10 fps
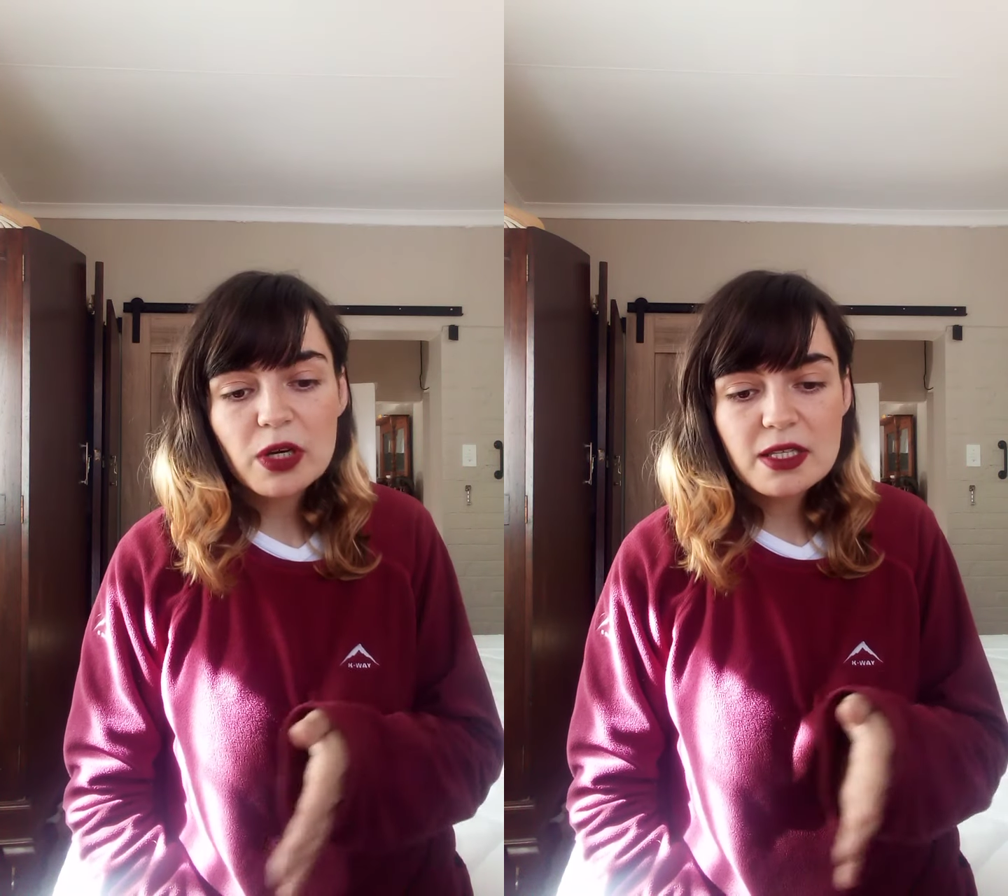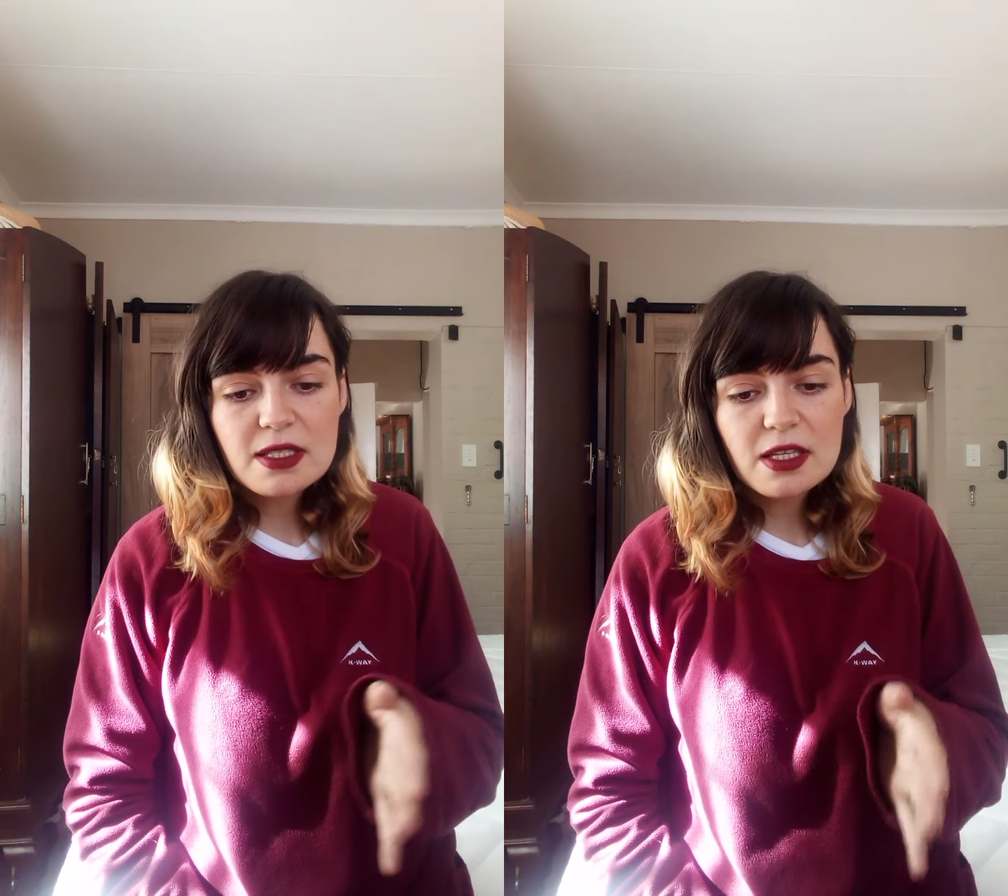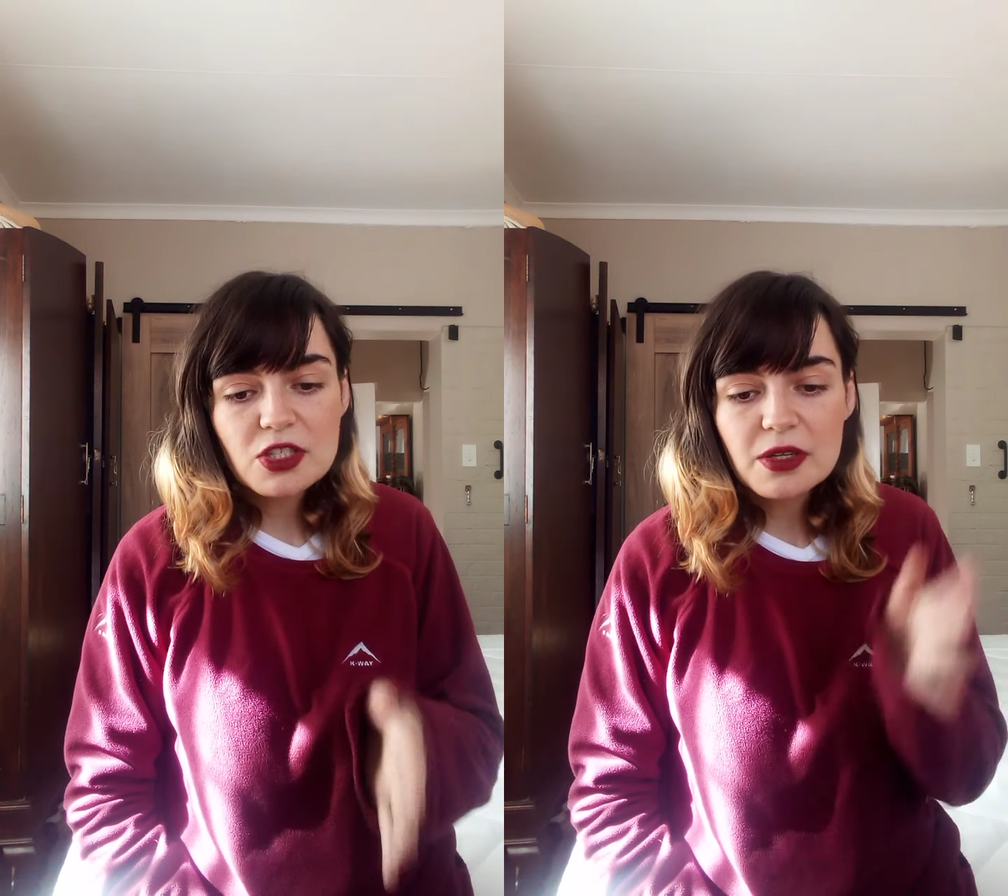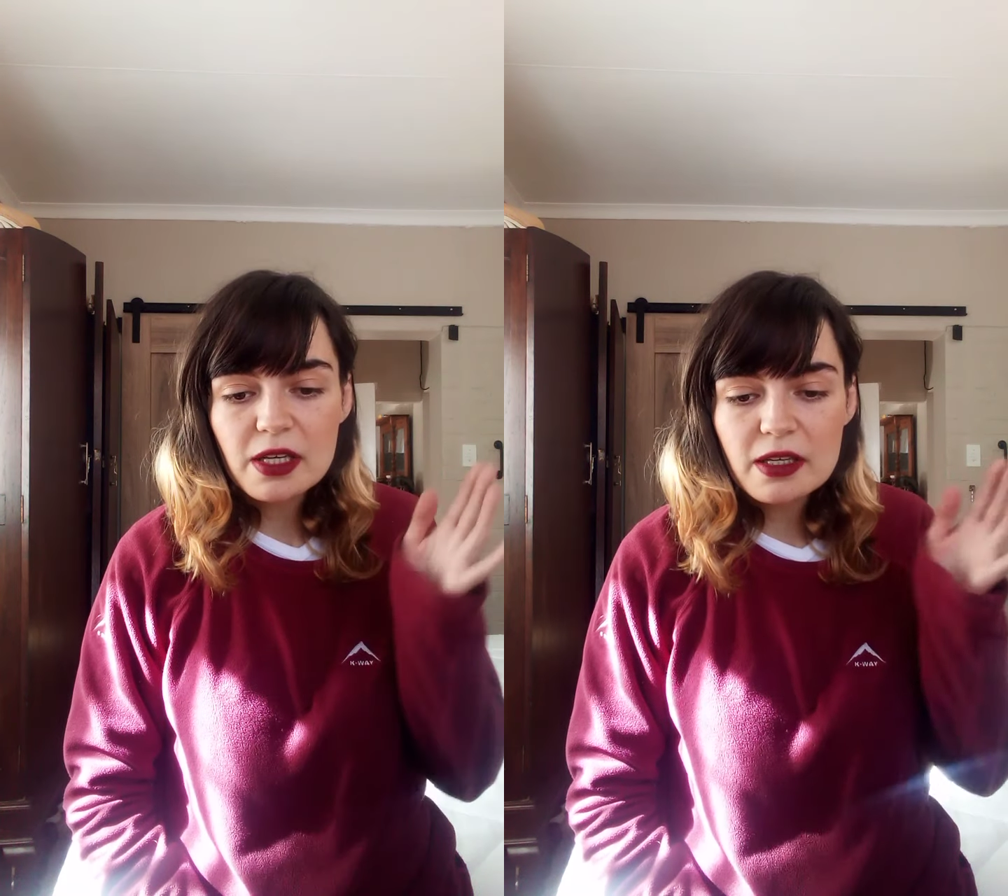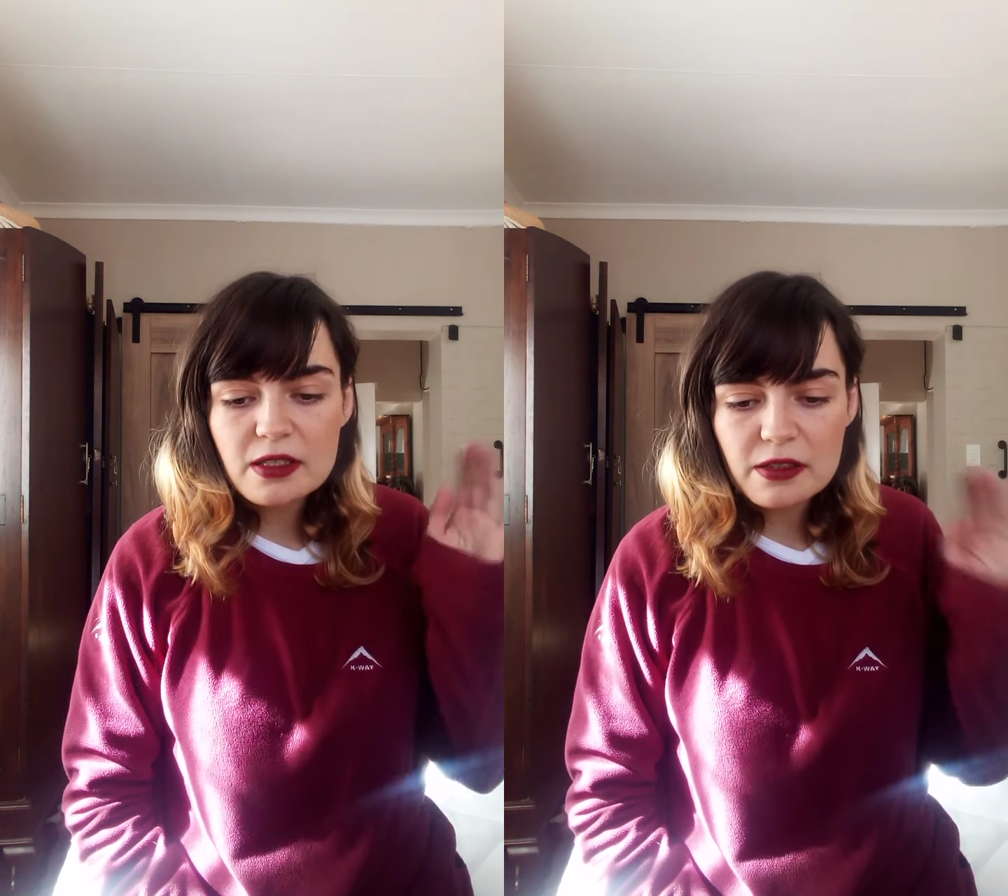is such a
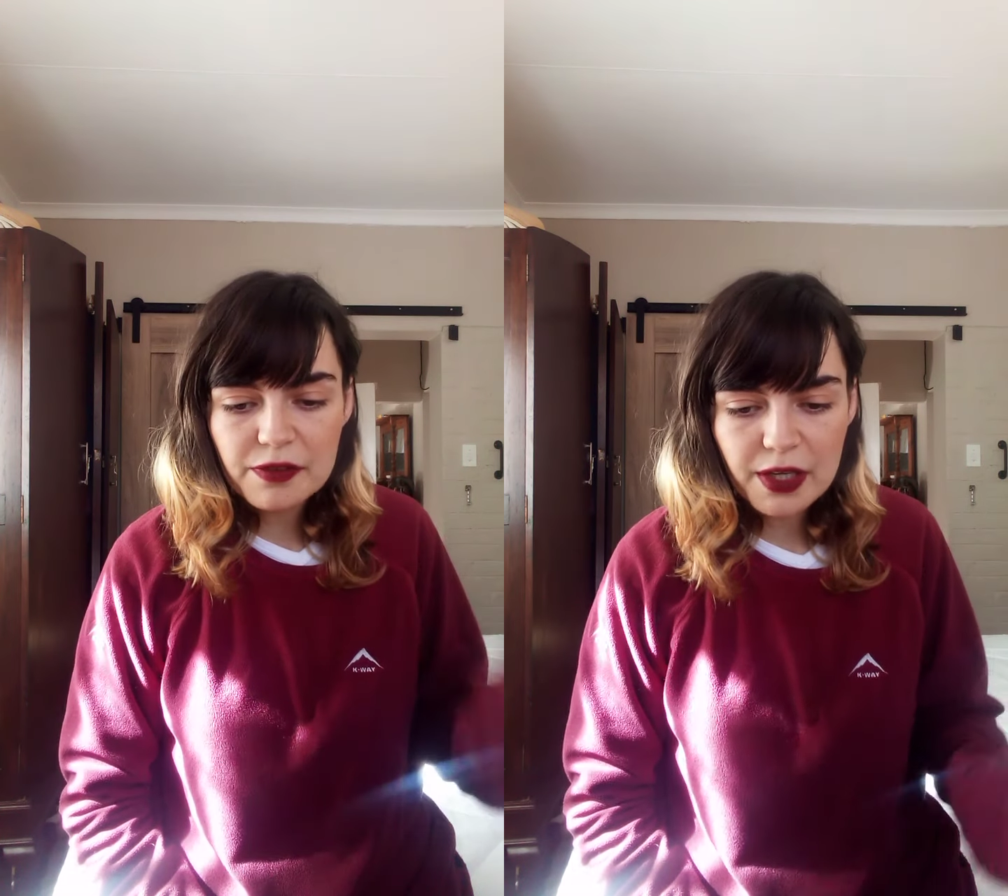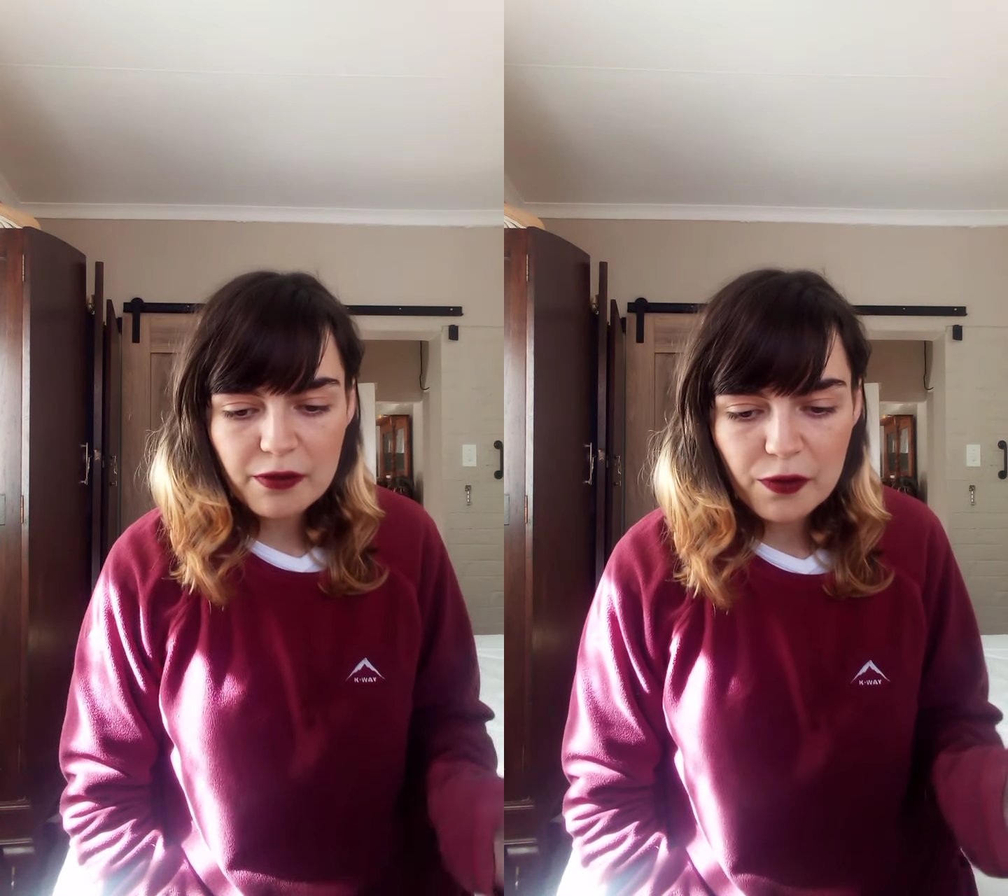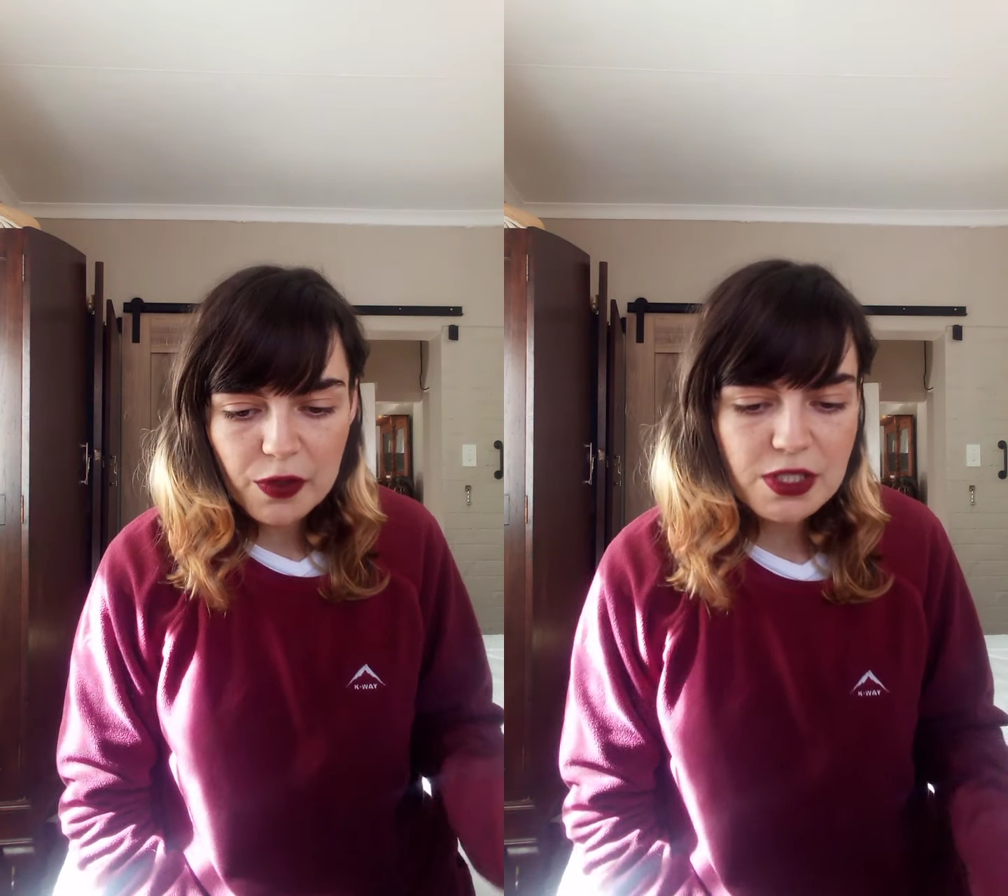negative influence